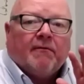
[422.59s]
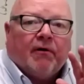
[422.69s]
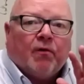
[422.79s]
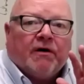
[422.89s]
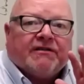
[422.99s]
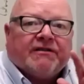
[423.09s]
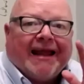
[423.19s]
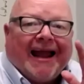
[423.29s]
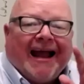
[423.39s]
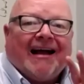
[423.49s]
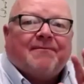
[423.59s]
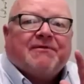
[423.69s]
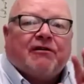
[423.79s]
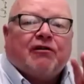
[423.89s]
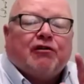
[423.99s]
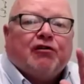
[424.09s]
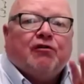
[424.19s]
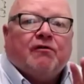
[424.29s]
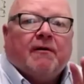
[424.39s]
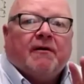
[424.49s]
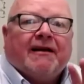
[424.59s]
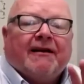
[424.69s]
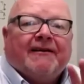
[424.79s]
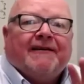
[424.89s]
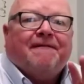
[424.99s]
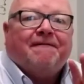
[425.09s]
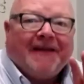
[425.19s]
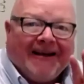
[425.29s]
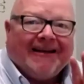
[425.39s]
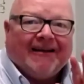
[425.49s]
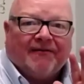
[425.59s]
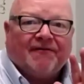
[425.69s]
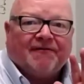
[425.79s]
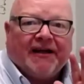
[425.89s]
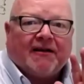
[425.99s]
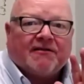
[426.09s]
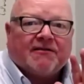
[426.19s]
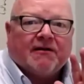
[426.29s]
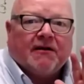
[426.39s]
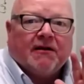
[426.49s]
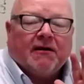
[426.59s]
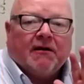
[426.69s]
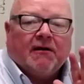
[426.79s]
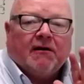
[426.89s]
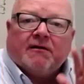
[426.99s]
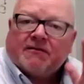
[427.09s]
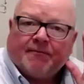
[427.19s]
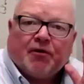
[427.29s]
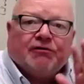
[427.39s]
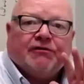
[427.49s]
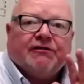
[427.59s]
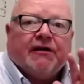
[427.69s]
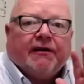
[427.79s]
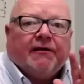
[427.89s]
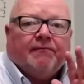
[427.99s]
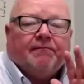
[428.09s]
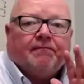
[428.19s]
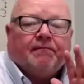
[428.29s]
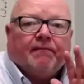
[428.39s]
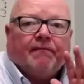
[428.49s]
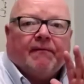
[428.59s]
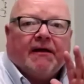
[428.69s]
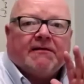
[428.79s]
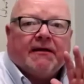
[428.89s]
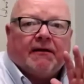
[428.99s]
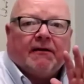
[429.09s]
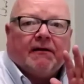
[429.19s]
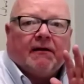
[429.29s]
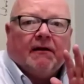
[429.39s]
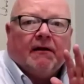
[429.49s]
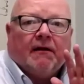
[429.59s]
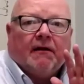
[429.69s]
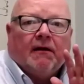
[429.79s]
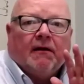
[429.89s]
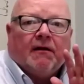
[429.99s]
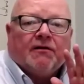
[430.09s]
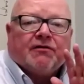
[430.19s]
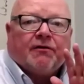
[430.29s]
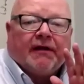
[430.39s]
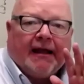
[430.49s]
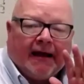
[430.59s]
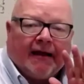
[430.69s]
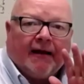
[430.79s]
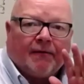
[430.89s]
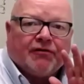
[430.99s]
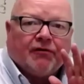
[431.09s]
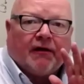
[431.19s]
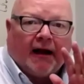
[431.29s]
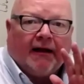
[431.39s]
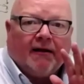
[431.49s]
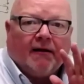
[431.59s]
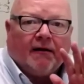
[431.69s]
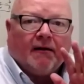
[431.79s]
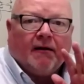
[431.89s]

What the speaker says: But what's the absolute definitive test? It's the motion study. That's it. So again, how would you like